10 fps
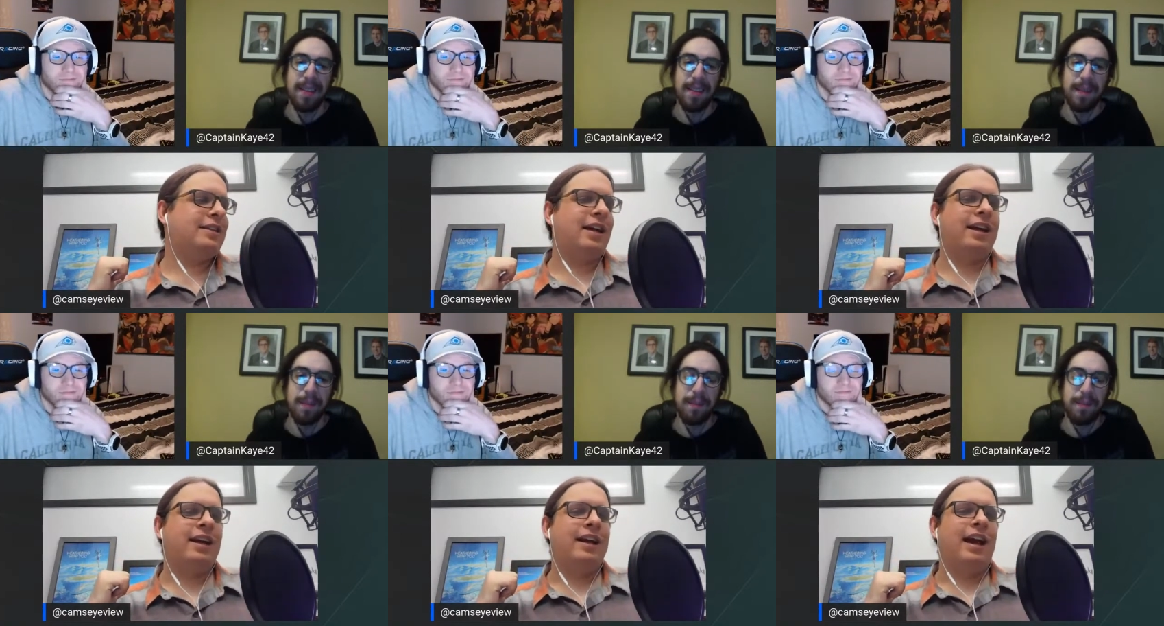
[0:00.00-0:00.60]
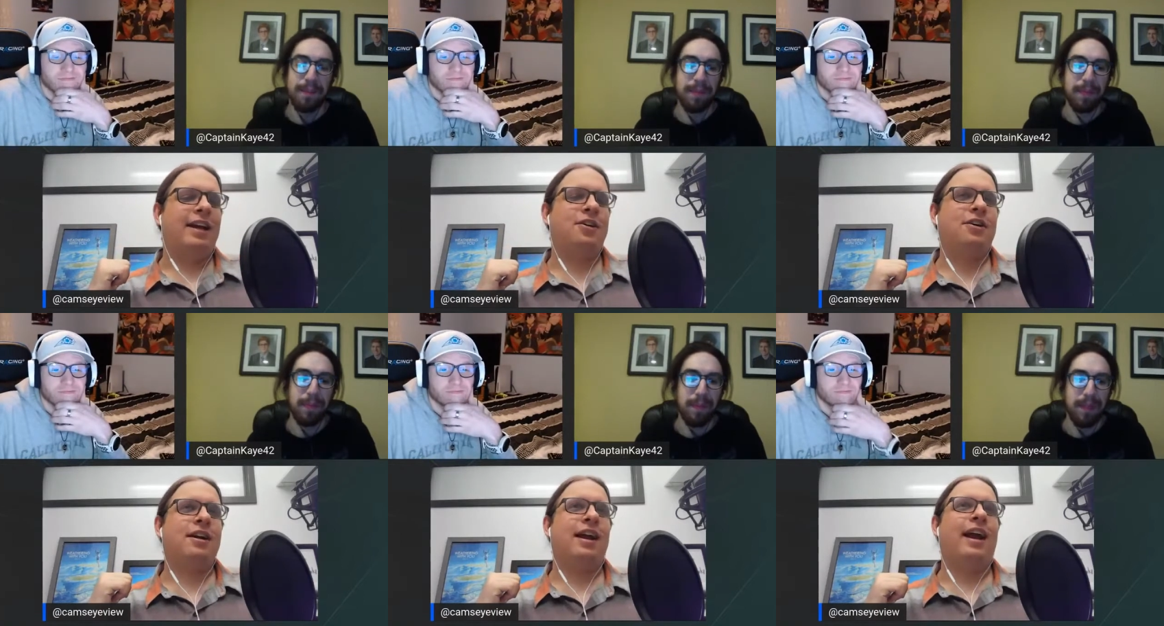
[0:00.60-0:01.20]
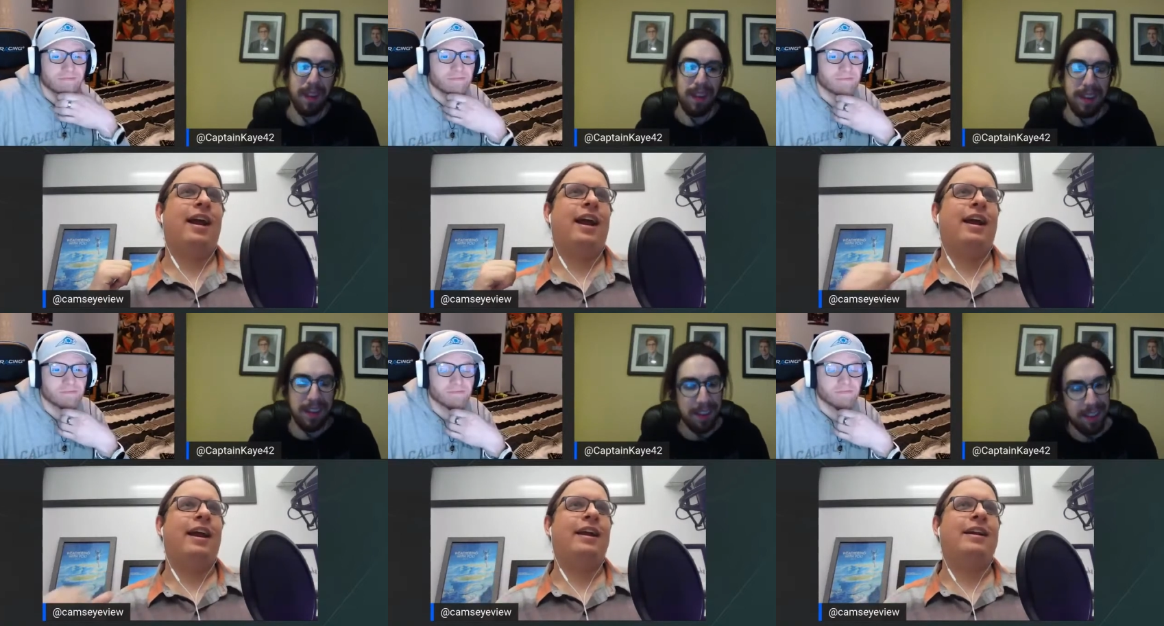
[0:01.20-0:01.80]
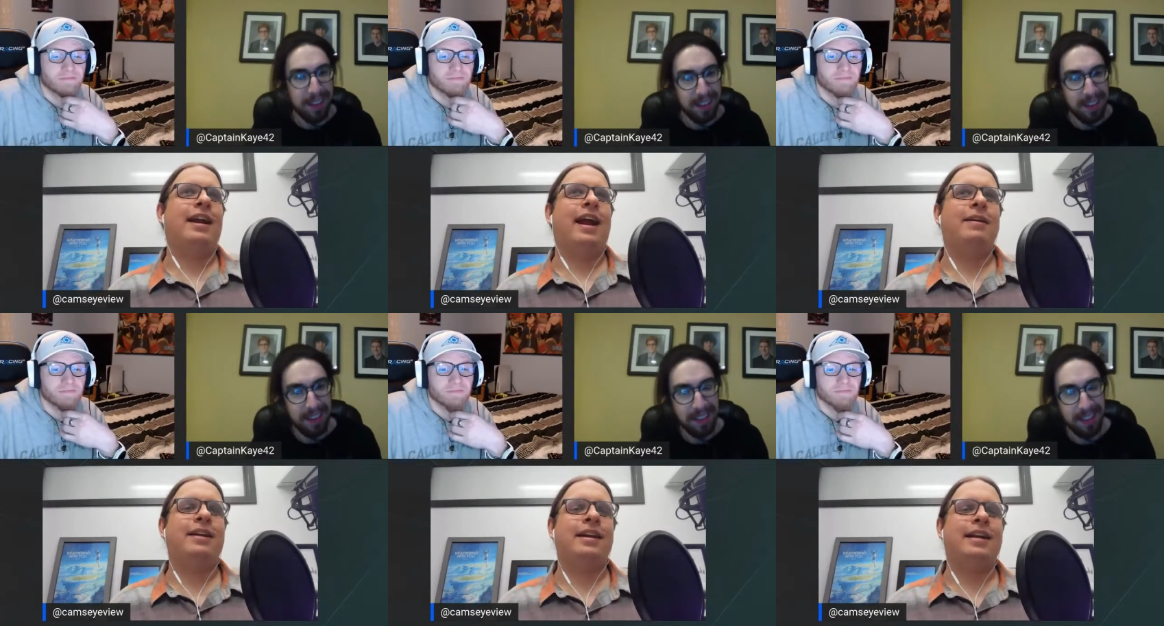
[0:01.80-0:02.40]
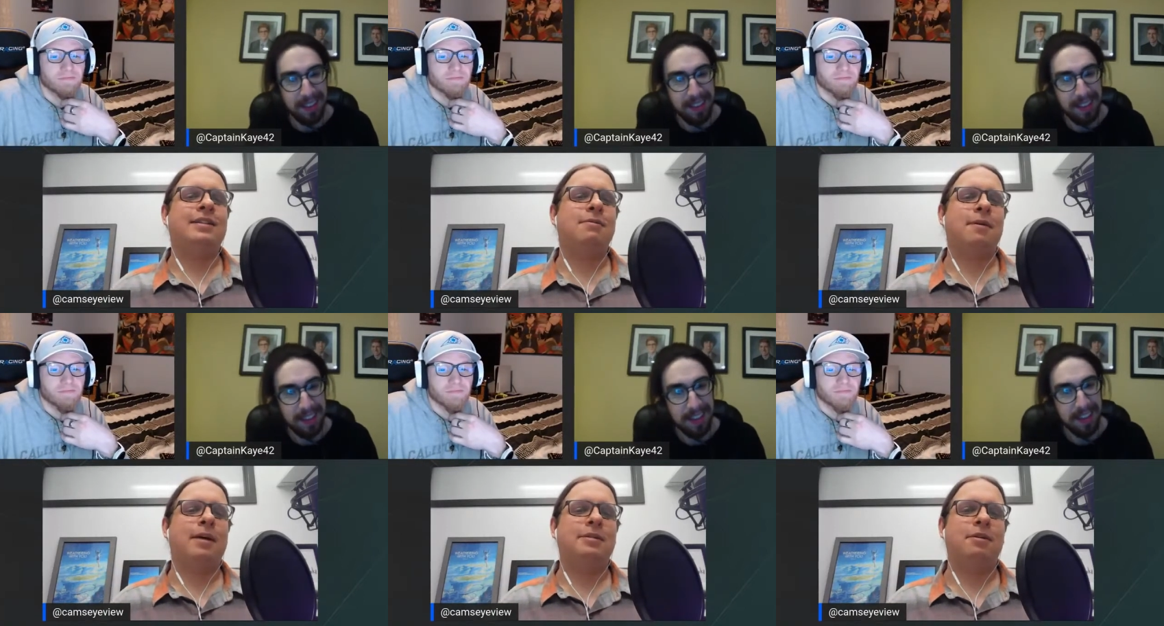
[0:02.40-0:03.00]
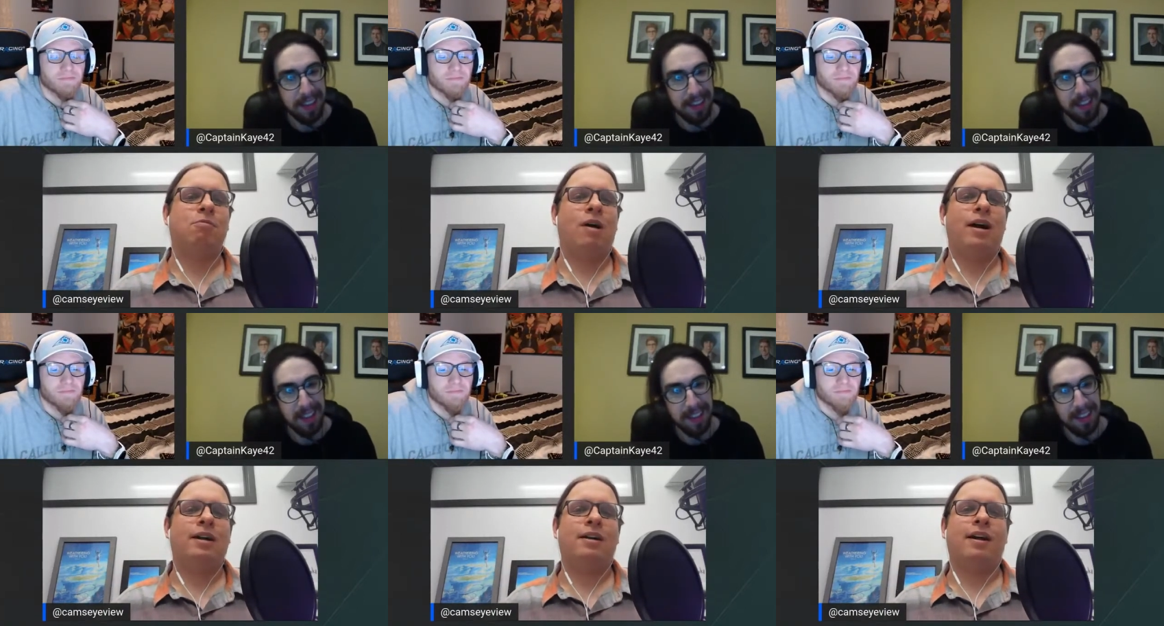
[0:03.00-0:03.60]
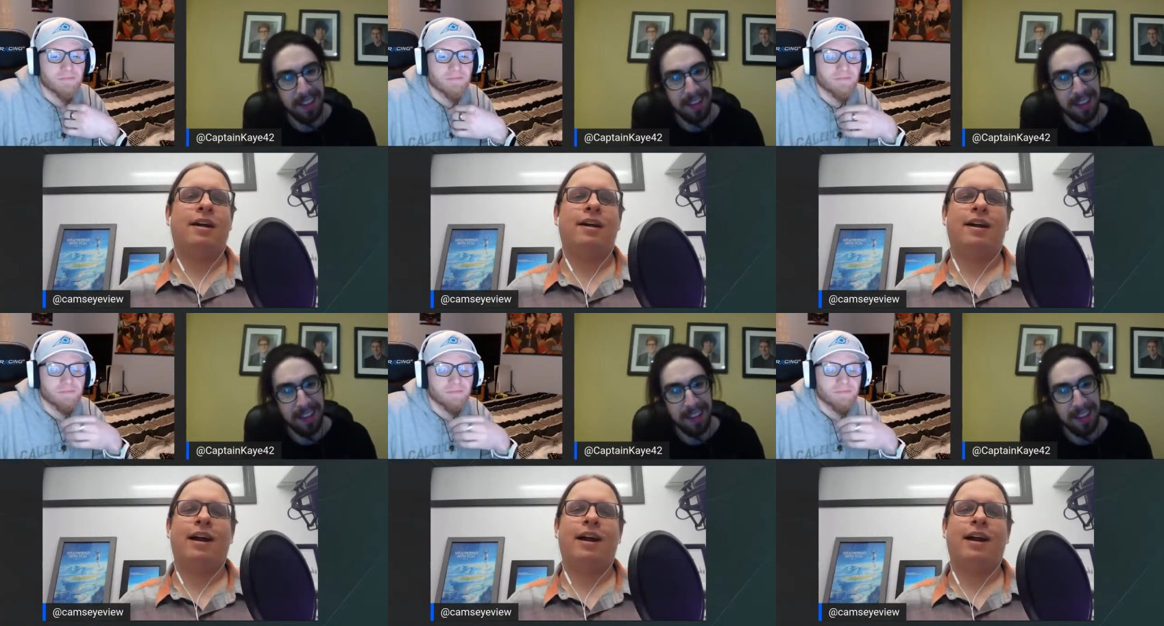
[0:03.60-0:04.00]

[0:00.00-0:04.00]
Speaker 1: It's like it took it it, it this reminds me of why I,